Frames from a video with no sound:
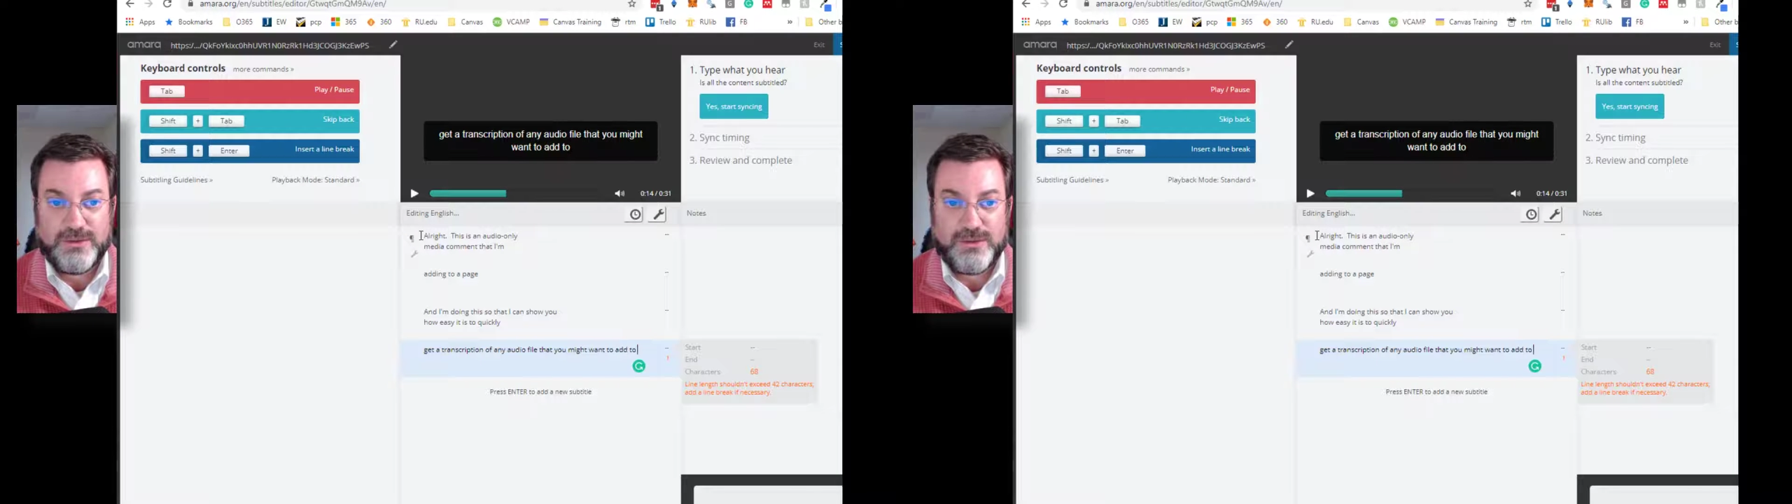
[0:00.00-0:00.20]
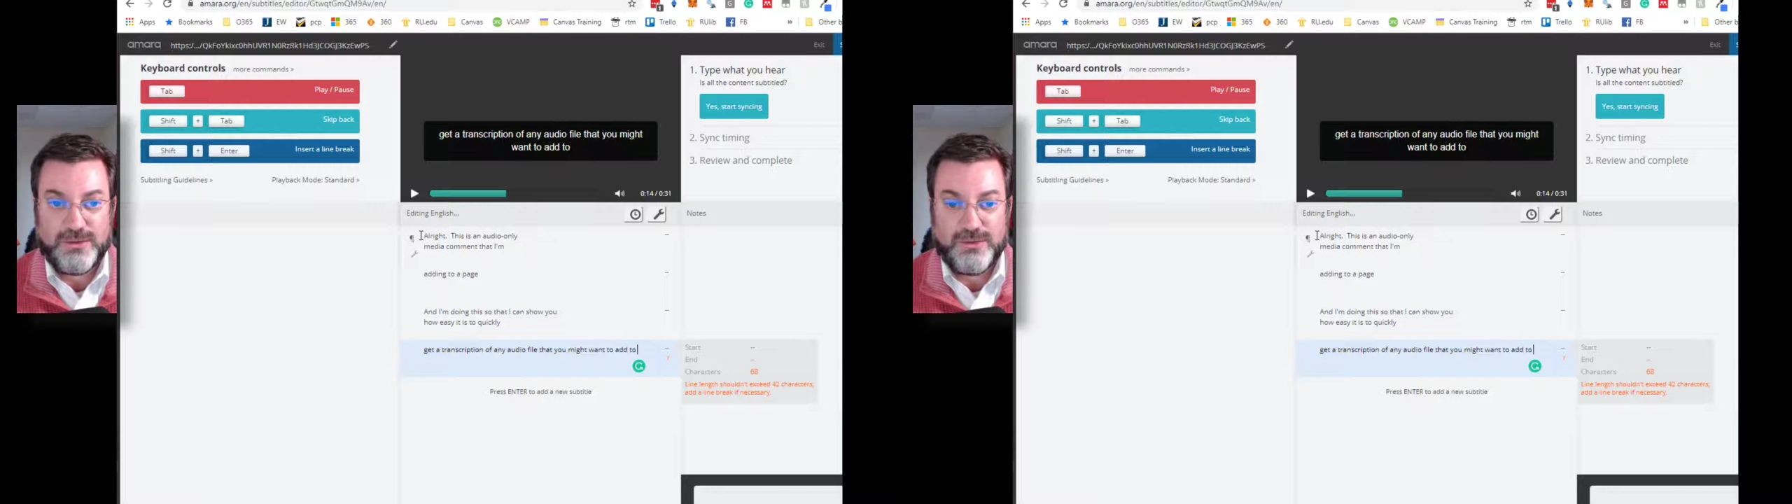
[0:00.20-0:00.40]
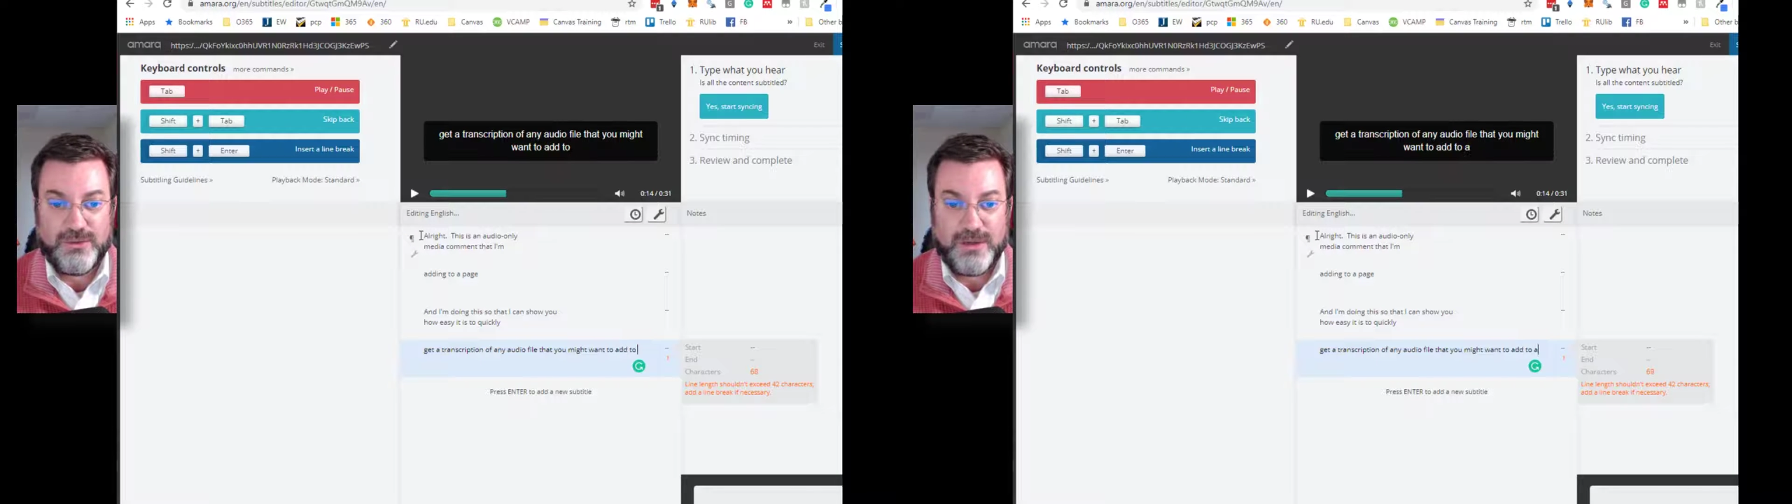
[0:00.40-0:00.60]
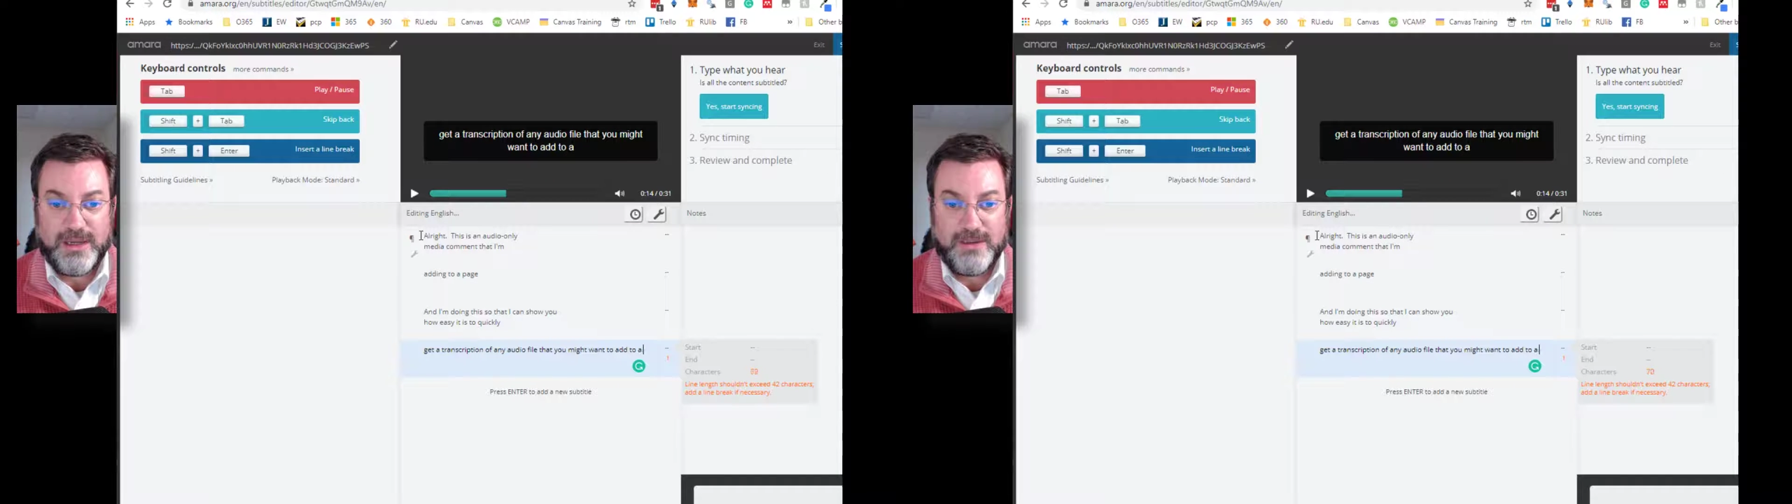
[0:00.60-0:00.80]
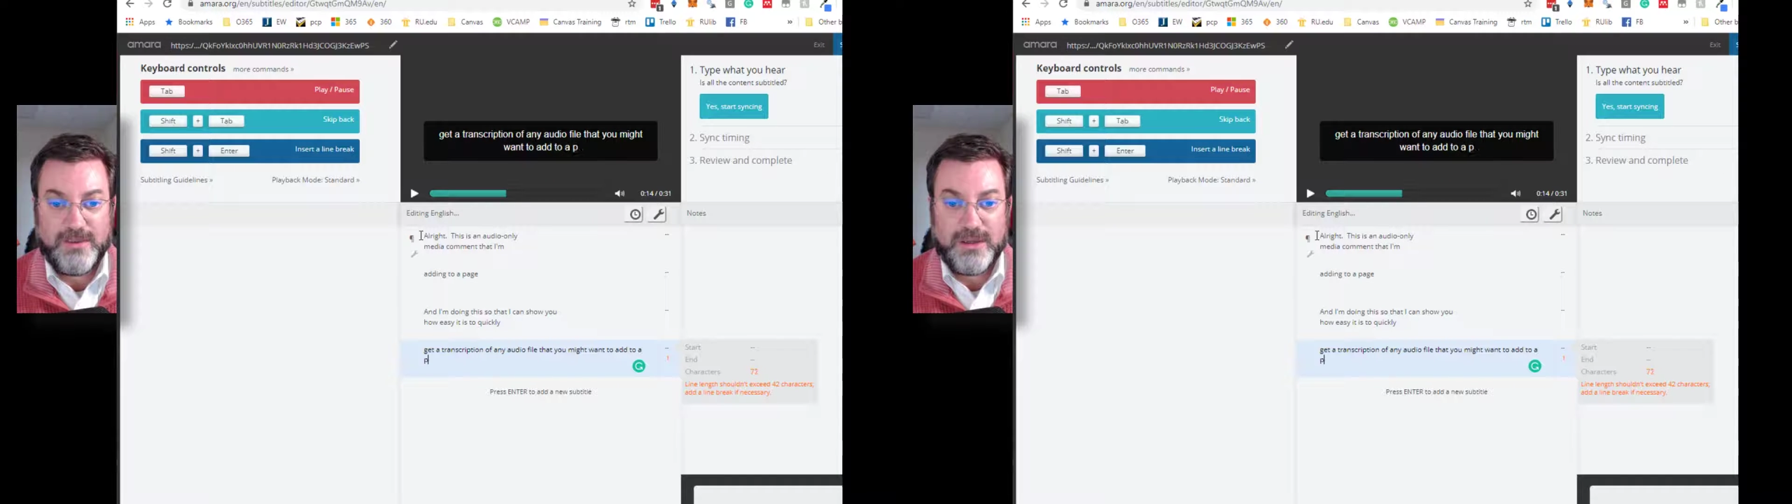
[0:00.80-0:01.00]
to
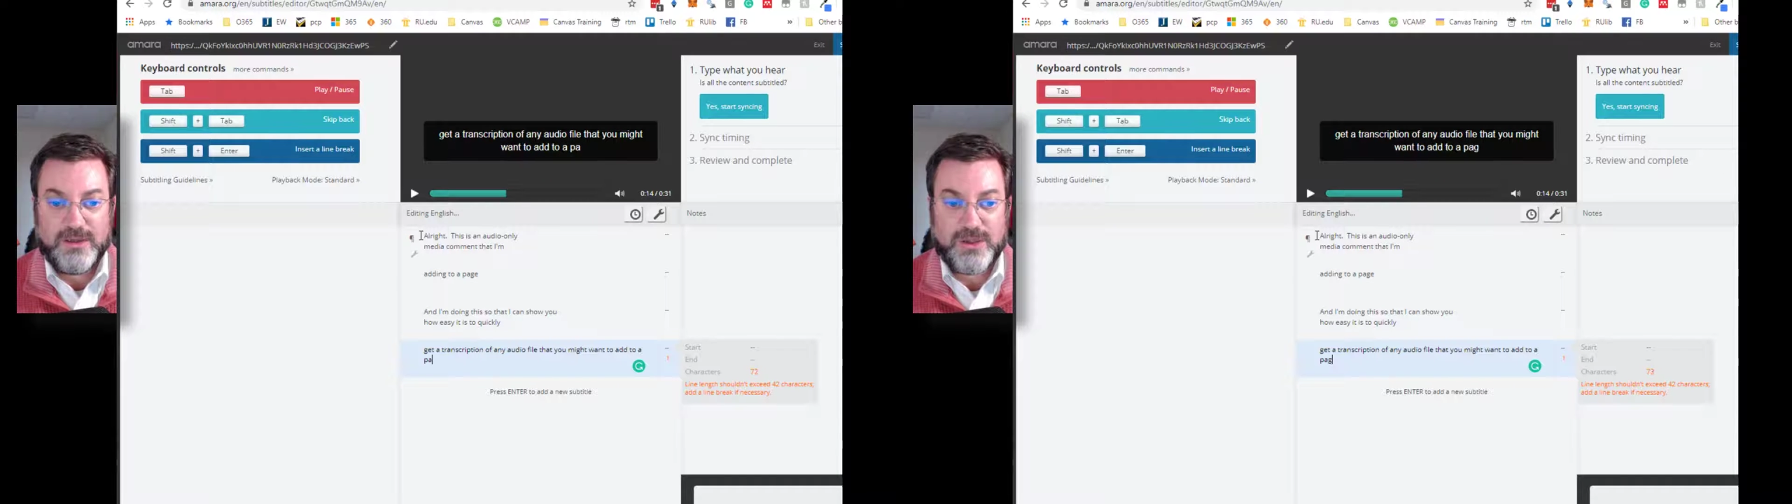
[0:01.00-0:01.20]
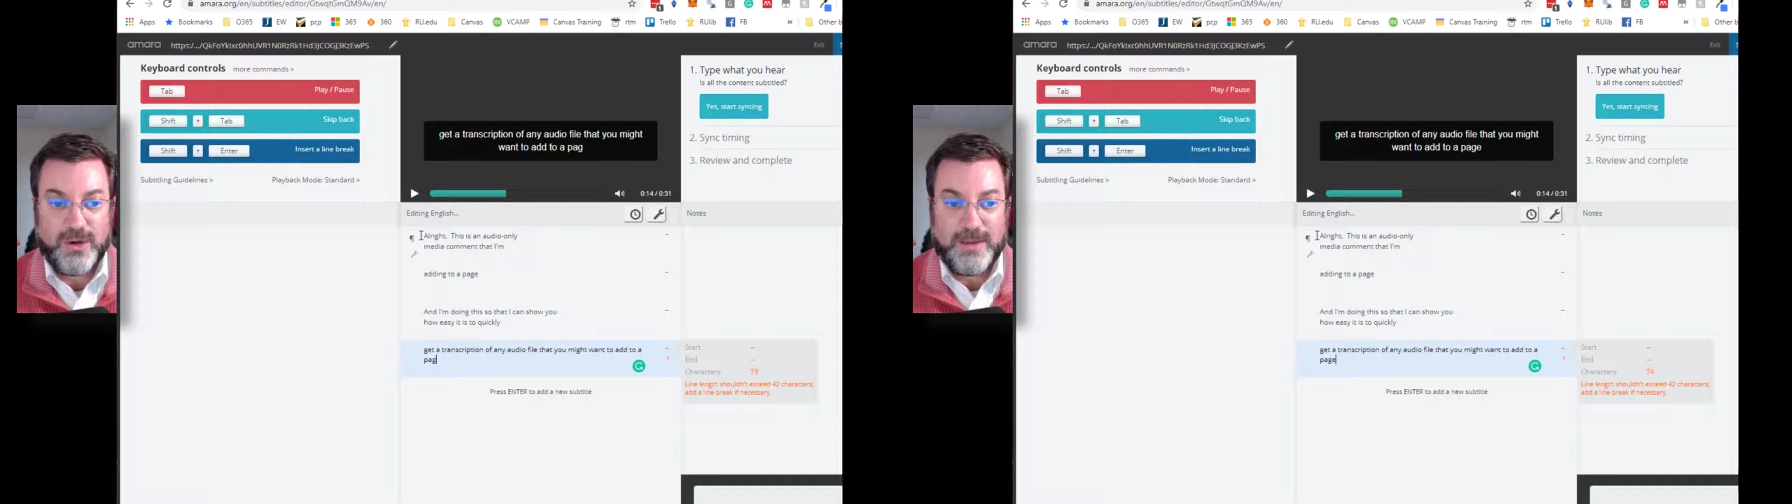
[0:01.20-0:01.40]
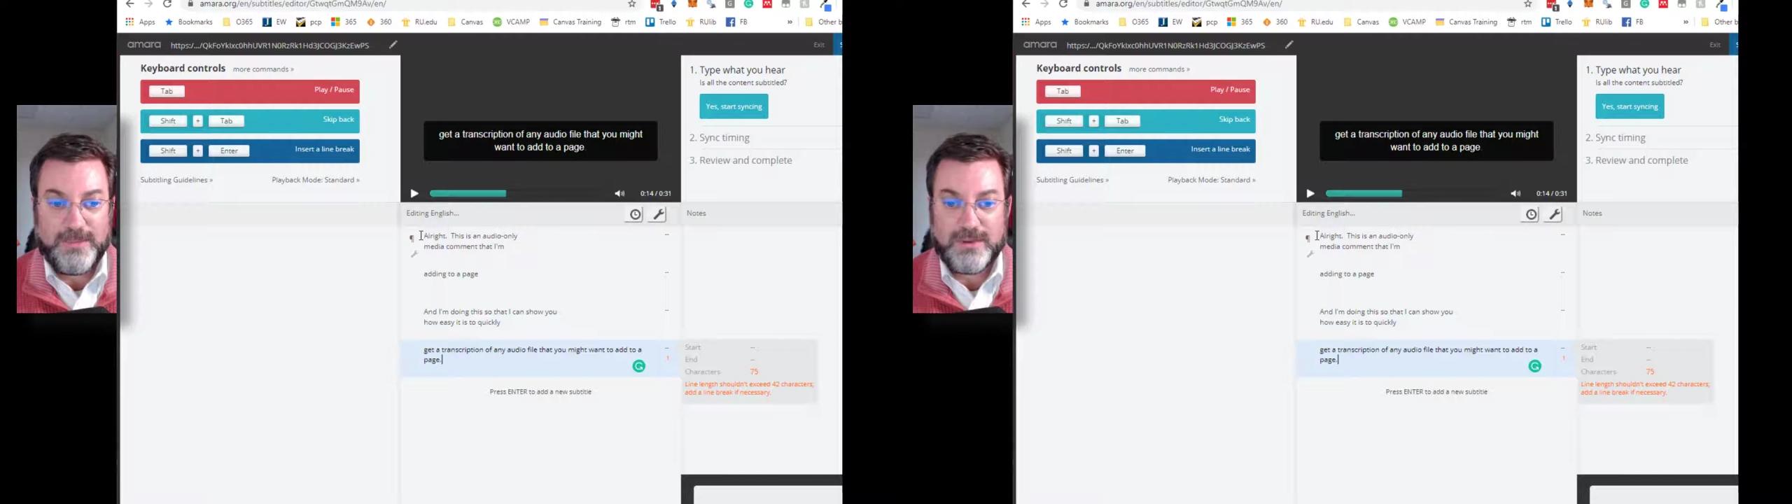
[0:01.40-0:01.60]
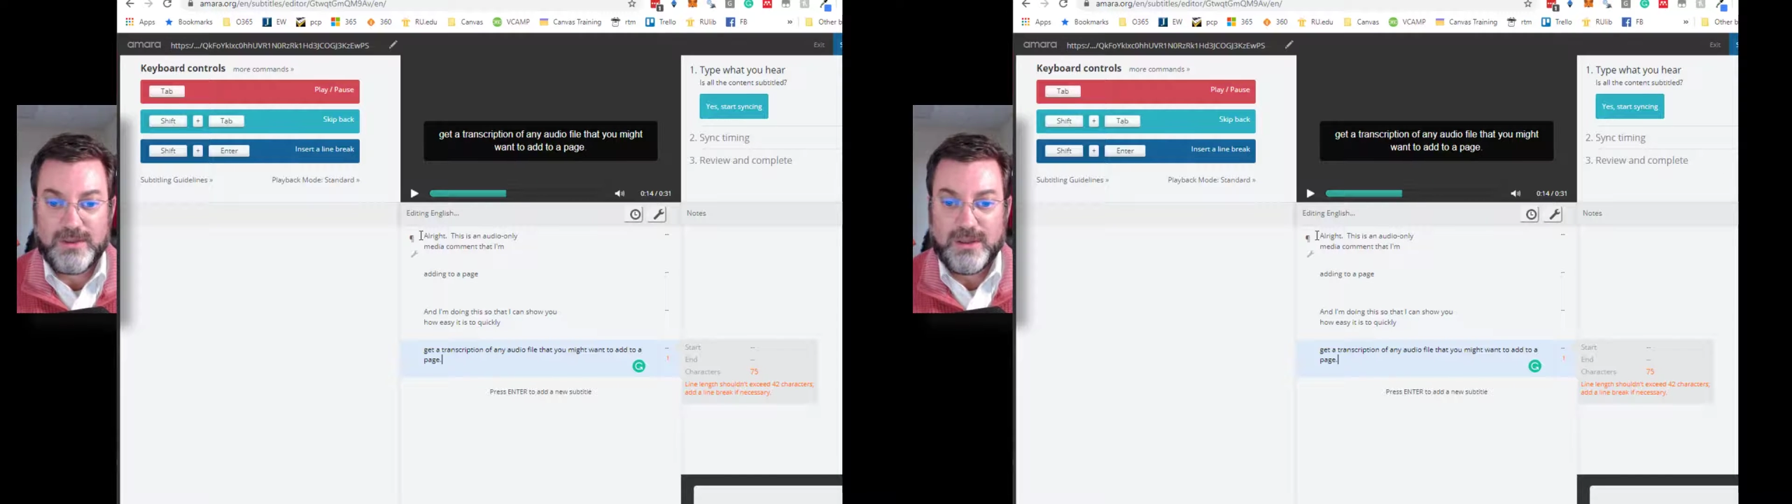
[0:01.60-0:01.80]
a so I'm